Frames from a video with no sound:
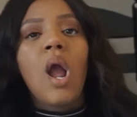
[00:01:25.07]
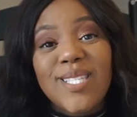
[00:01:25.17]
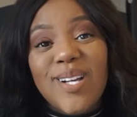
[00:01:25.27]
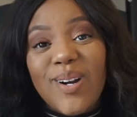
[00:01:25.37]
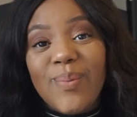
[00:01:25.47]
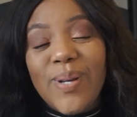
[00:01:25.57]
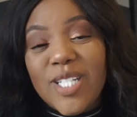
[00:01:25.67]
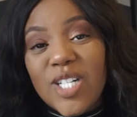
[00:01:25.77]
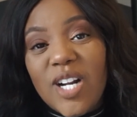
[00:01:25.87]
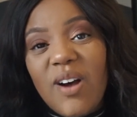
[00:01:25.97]
Insert a
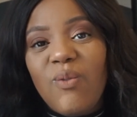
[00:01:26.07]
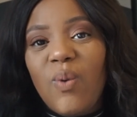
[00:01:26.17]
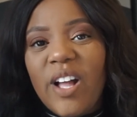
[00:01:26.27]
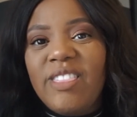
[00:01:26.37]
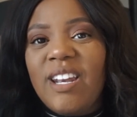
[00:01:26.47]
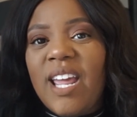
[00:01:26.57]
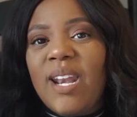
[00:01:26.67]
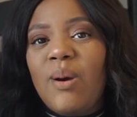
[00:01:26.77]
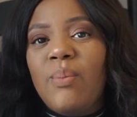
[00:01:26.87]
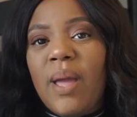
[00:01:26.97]
picture of what the
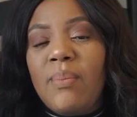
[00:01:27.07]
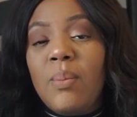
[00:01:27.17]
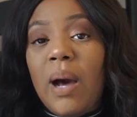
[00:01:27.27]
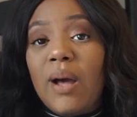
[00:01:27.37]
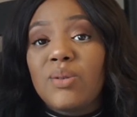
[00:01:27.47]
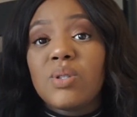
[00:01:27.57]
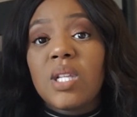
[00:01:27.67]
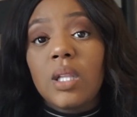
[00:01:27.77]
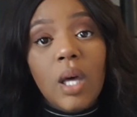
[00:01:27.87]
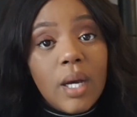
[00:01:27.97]
Nanobebe bottles
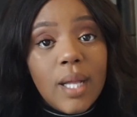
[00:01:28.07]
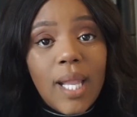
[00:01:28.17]
look